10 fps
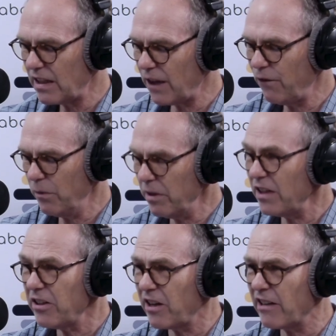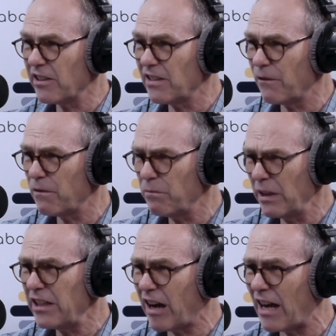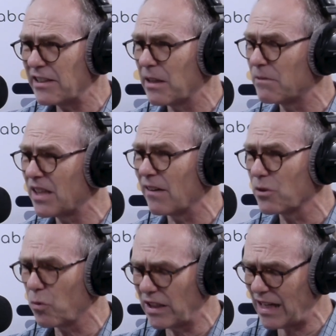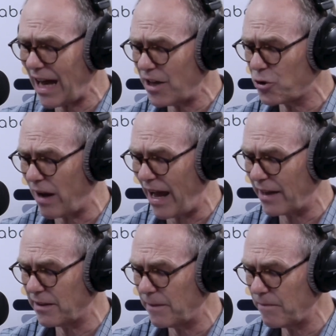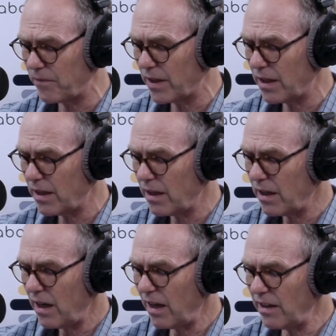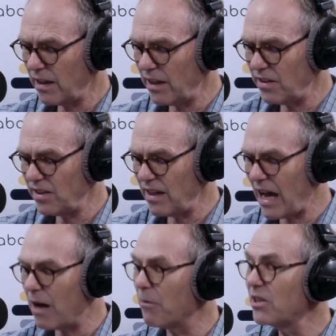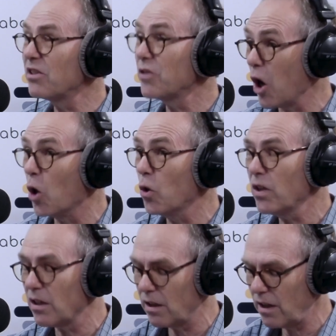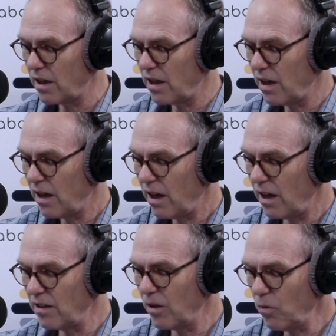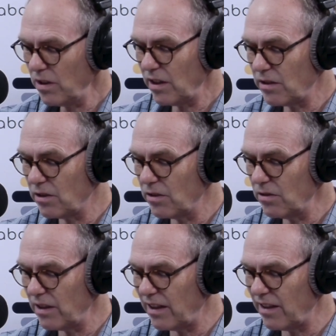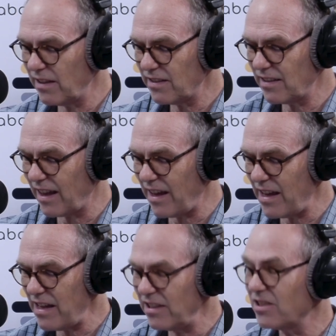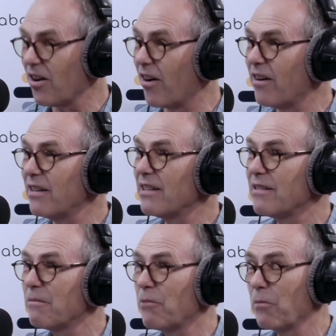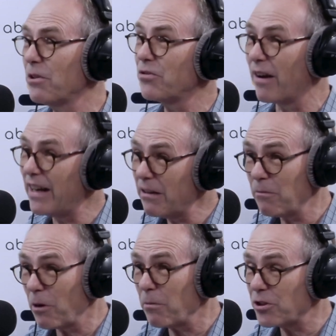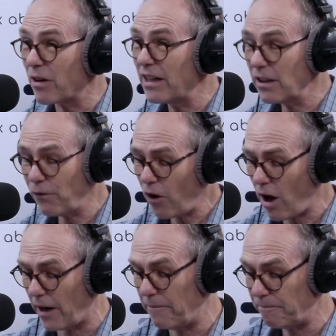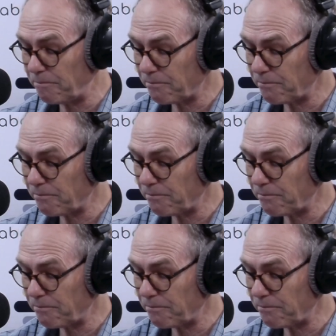They familiarize themselves with the contract, and then they see how much is owed. And then what they do is they start perpetrating the fraud.